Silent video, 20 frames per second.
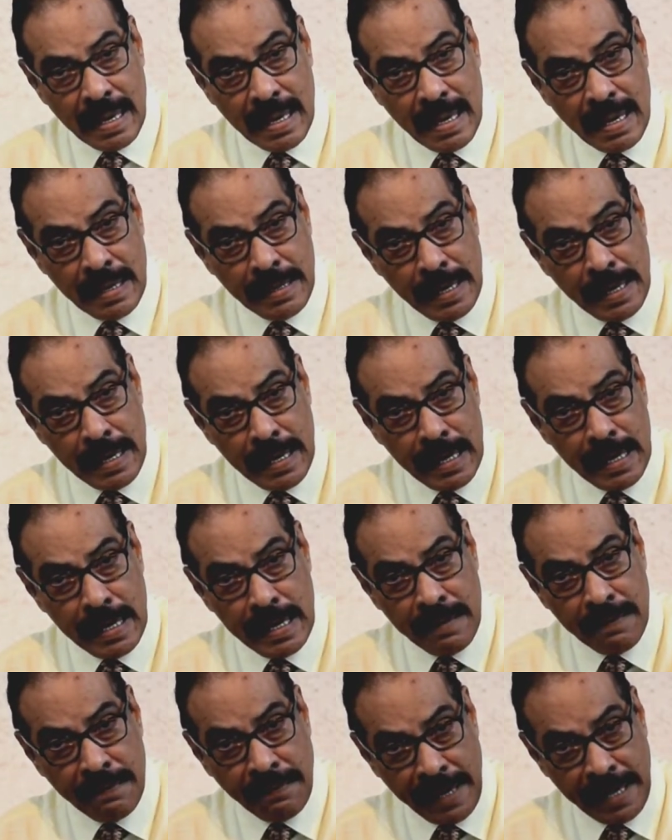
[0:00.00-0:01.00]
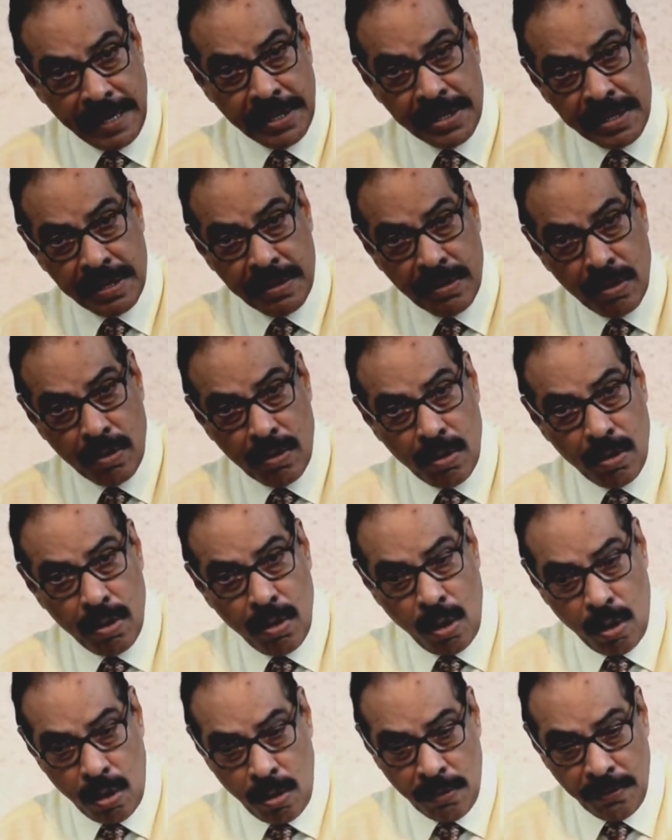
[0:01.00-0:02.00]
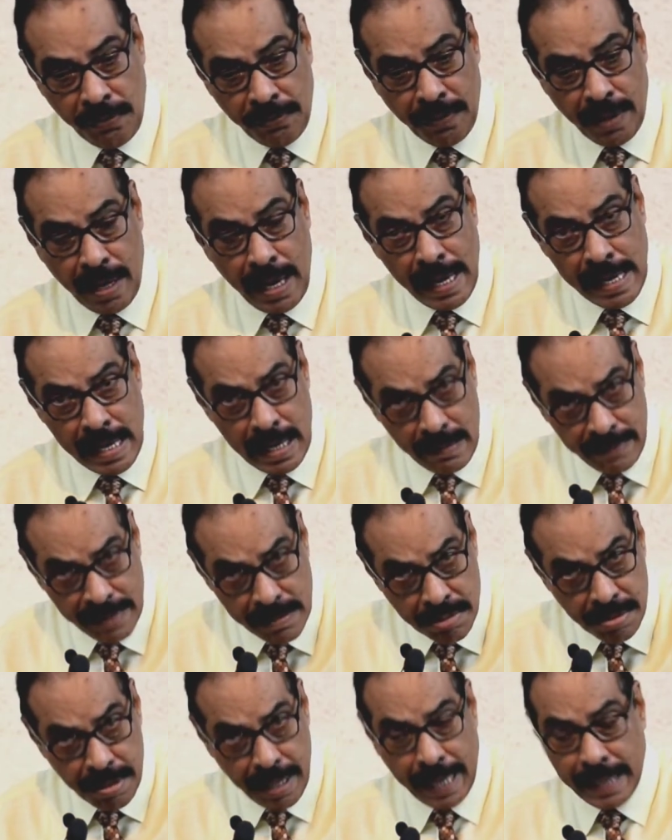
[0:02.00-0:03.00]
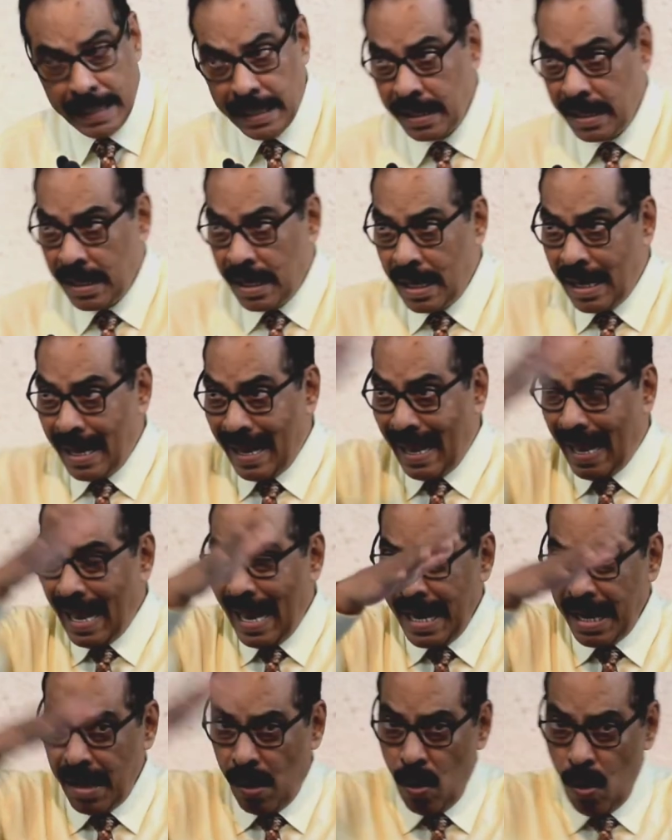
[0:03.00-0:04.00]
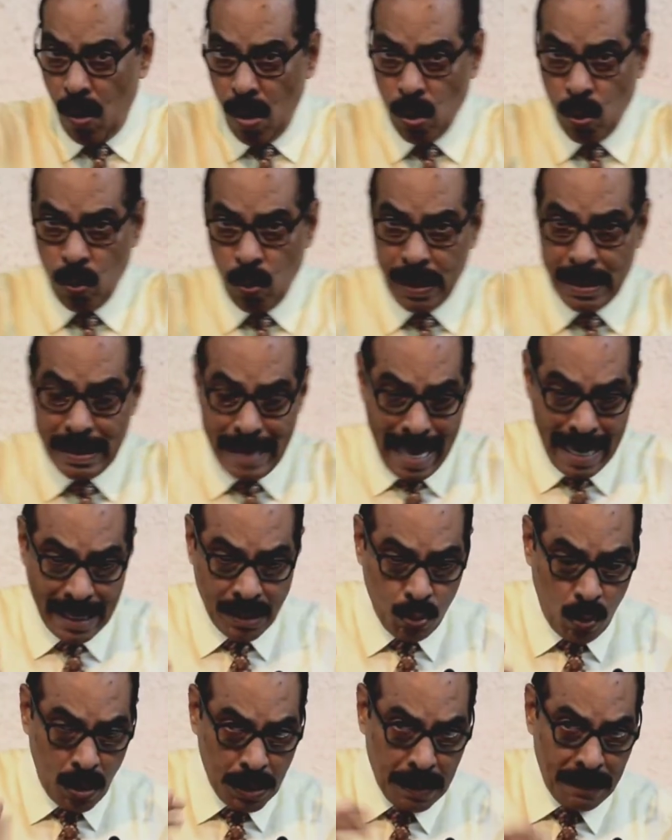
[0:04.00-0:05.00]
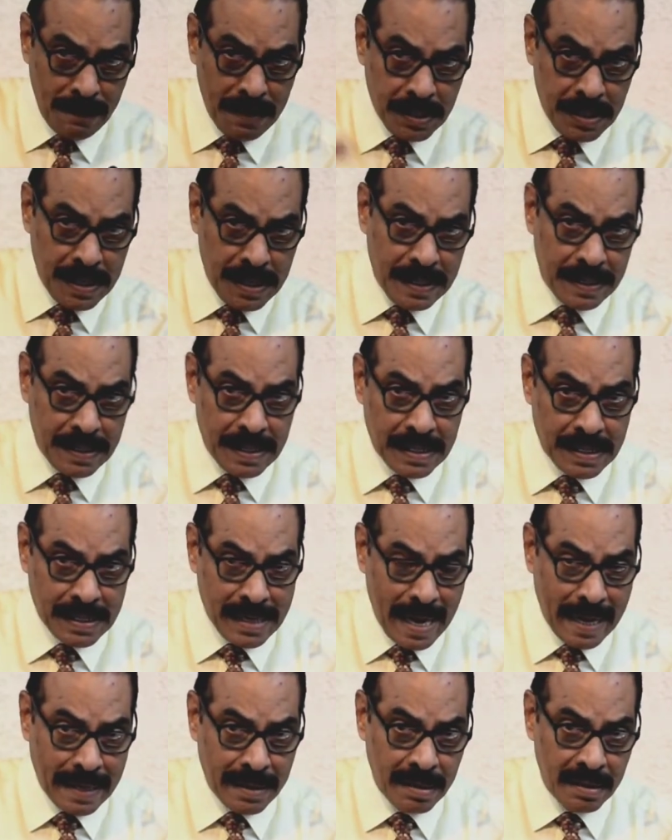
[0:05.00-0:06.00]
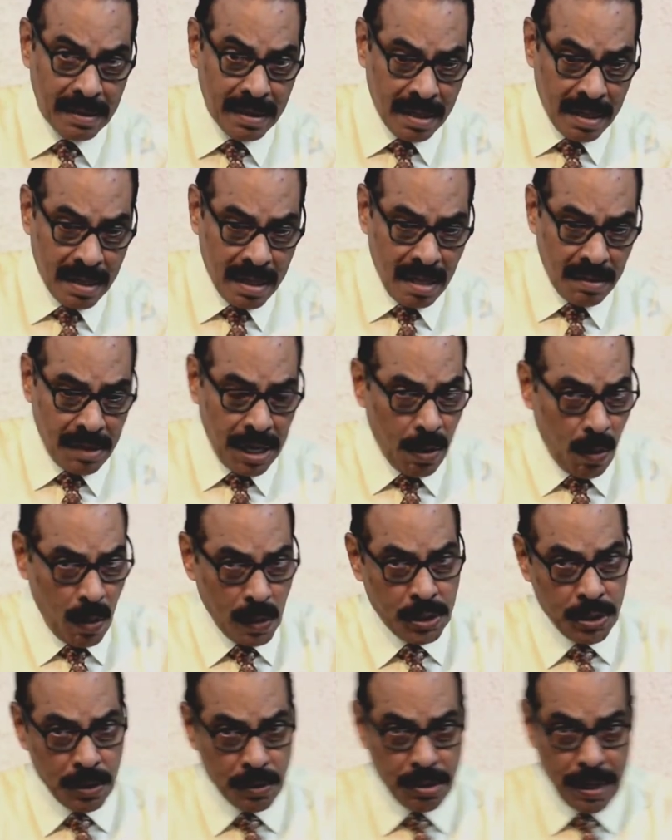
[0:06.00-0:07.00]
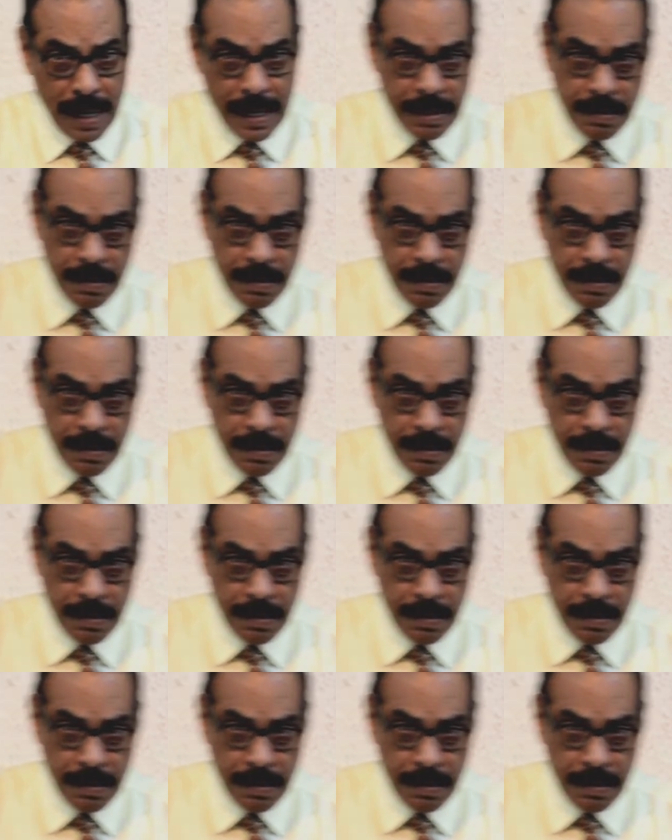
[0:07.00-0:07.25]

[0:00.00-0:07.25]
the feast of unleavened bread. And along with that, whatever Jesus said, they also tried to